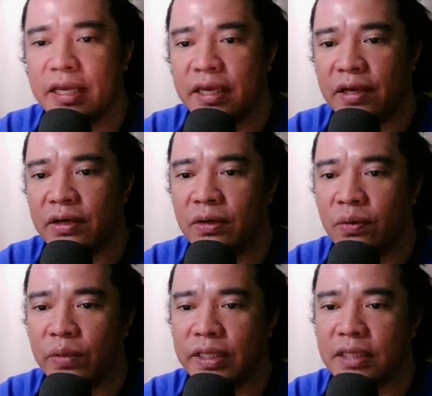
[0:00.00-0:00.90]
here
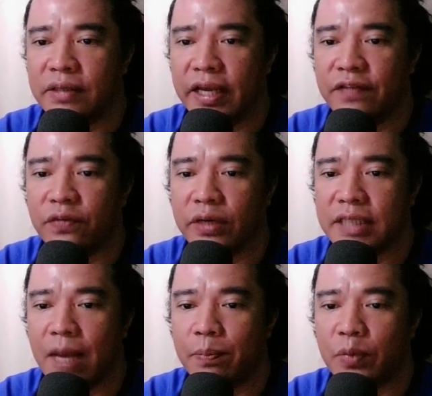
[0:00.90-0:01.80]
with this grain, for
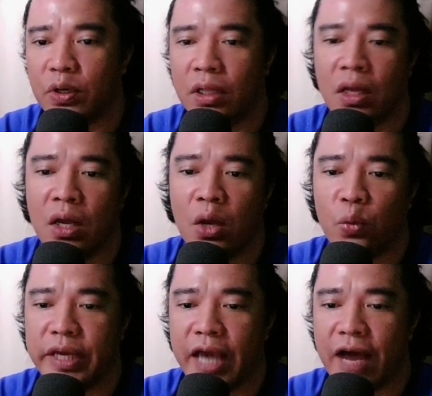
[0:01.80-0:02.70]
example,
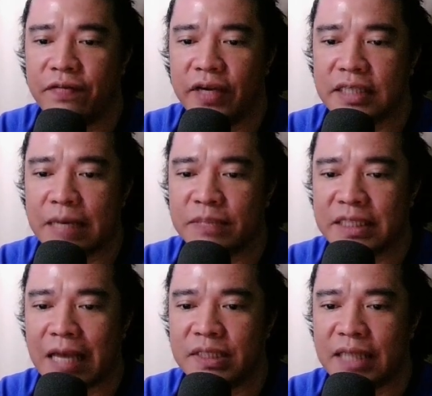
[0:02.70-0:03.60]
we have here some
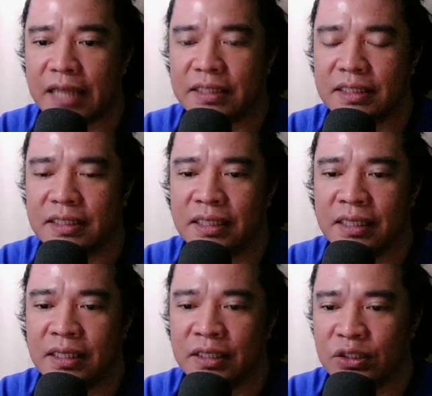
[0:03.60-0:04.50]
substats.
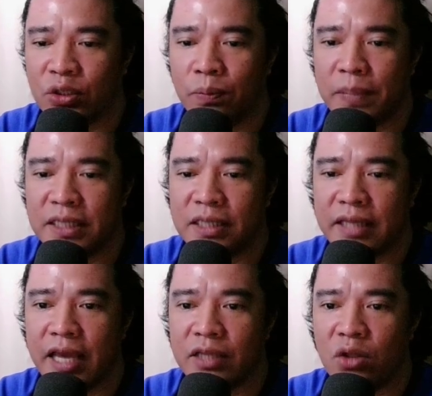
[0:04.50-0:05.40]
So please
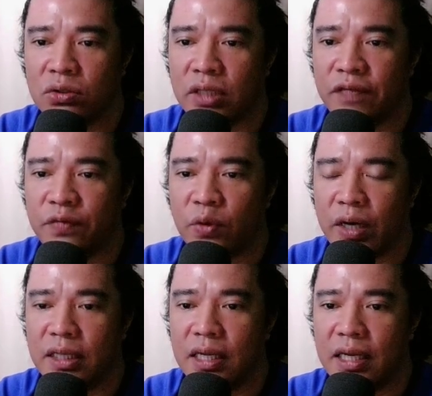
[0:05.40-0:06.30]
take note, if you
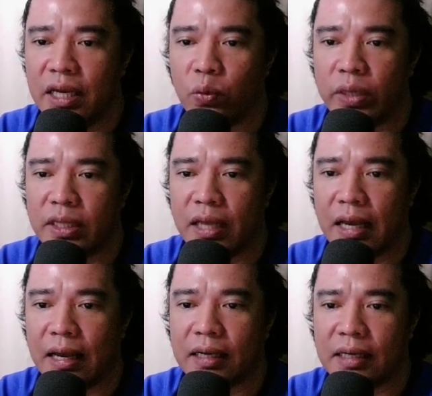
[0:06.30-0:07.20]
are dealing with
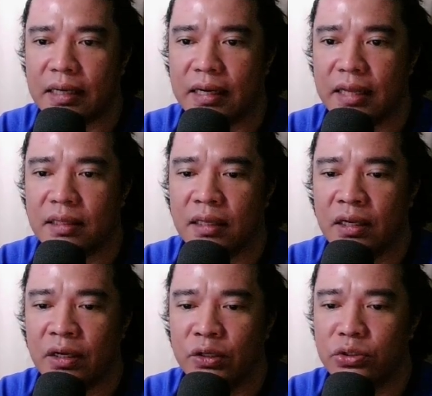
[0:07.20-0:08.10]
crit,
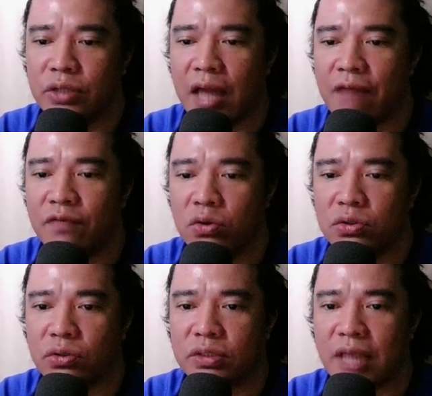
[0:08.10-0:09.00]
you should have
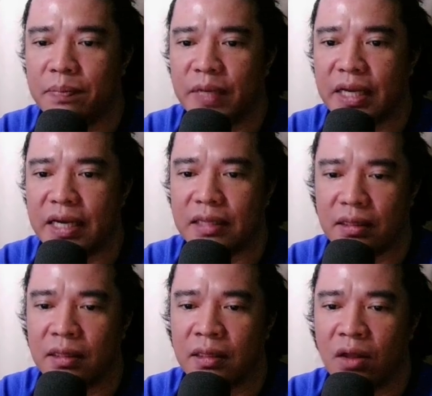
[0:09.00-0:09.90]
also some crit
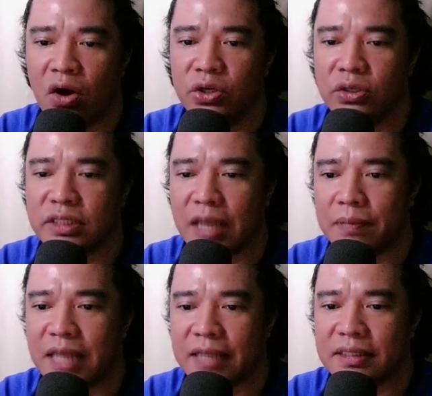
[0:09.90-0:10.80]
on your
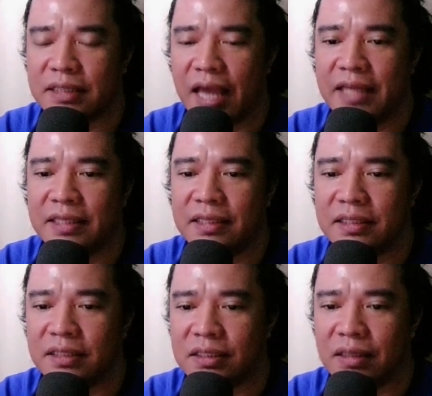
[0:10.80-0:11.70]
substats. And
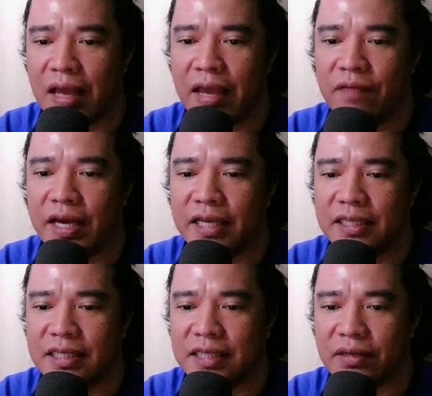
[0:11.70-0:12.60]
this is a very
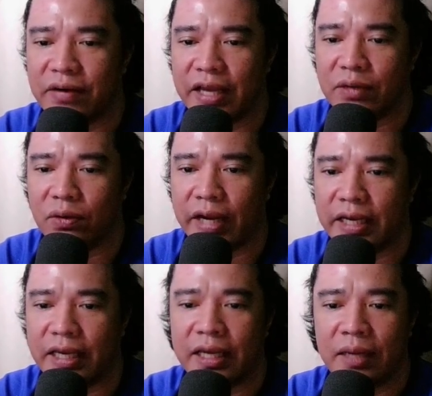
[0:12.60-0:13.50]
decent grain
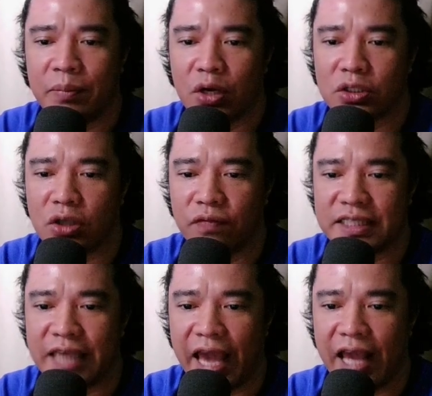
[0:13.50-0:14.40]
already because of
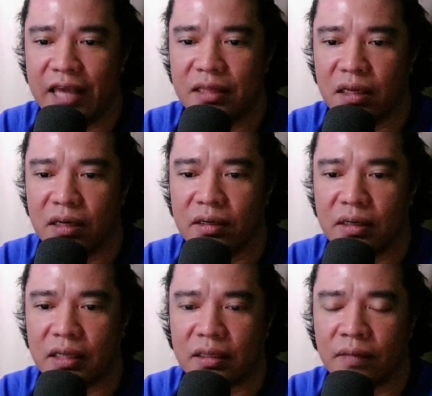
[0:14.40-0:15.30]
this A tier
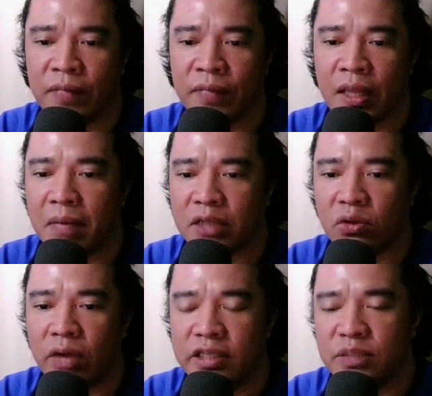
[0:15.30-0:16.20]
crit. But
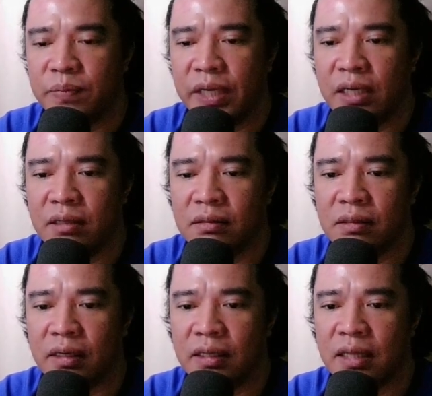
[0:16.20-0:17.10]
on HP,
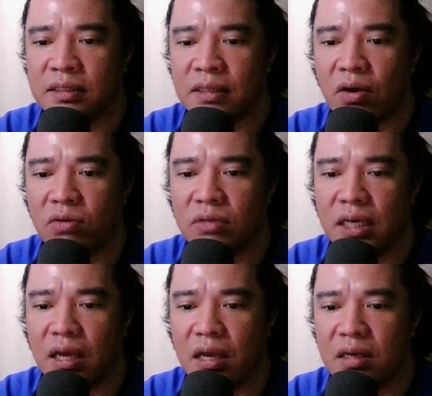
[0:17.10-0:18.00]
it has
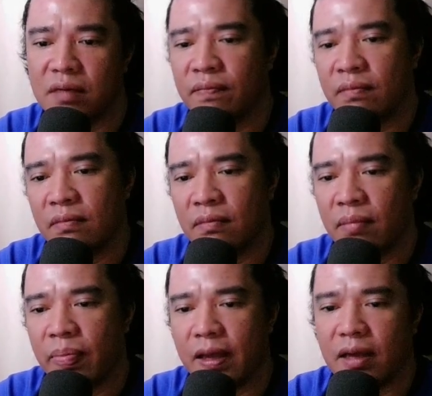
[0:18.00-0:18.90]
only a
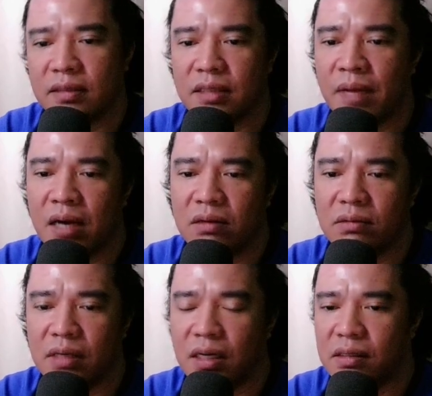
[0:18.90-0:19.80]

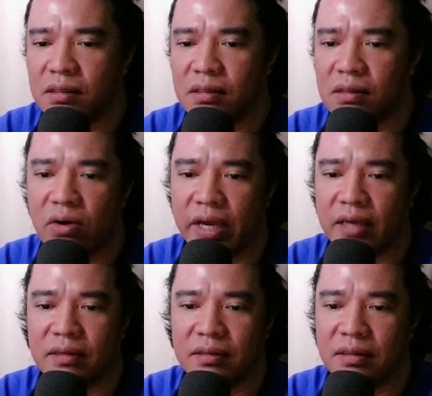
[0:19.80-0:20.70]
somehow
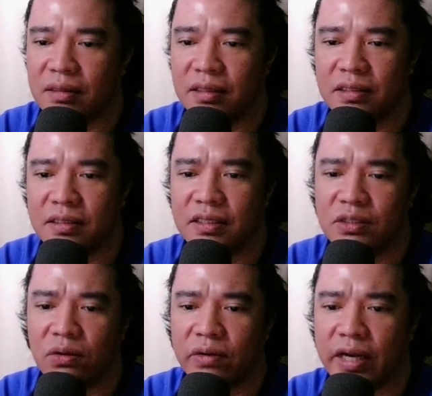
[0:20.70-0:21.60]
okay, this
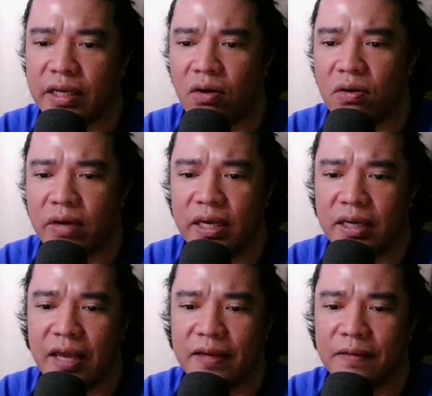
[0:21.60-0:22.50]
is already okay,
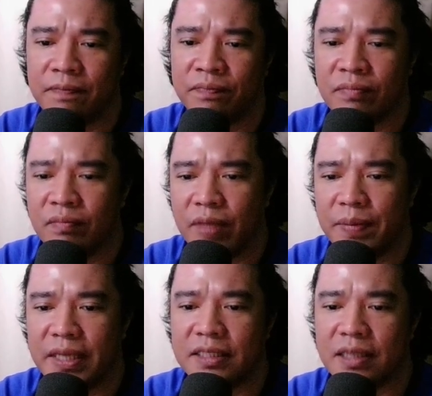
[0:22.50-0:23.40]
and
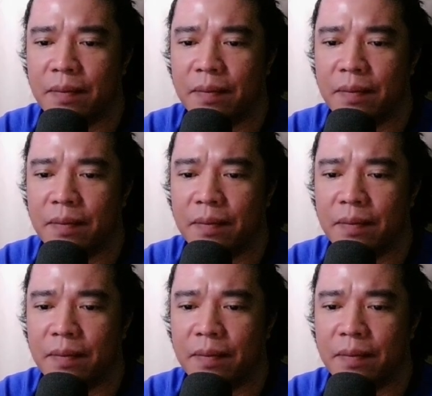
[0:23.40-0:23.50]
maybe this